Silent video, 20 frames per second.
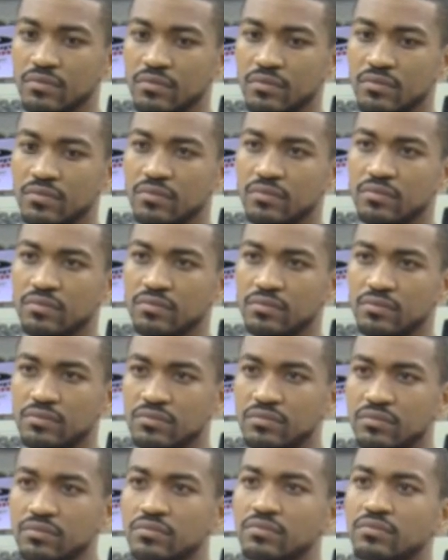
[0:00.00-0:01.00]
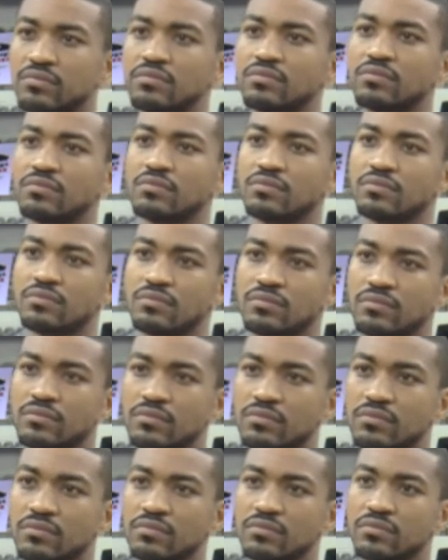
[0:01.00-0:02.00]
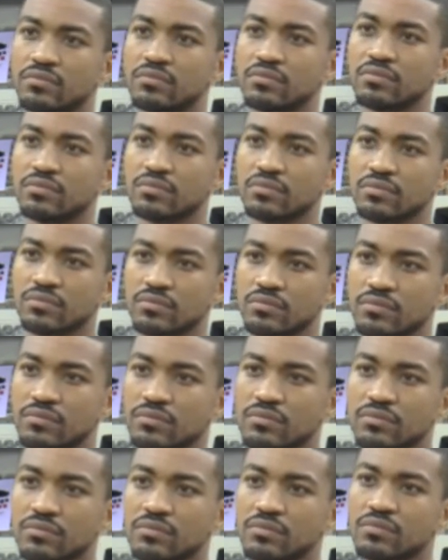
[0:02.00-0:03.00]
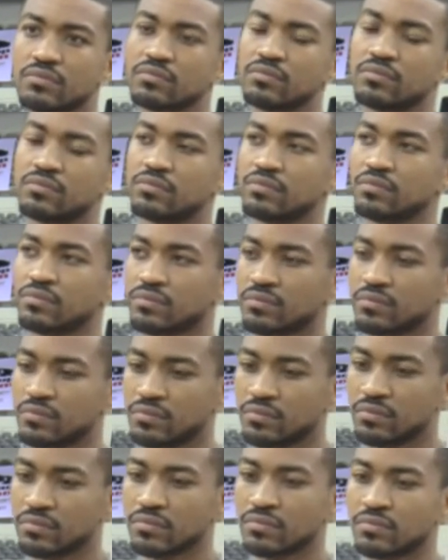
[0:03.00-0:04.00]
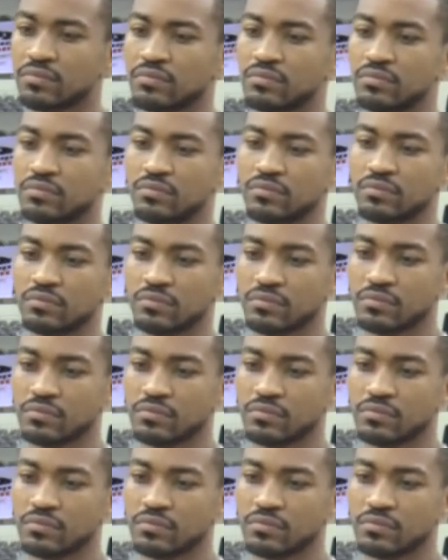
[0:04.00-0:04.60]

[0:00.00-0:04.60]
This person isn't speaking.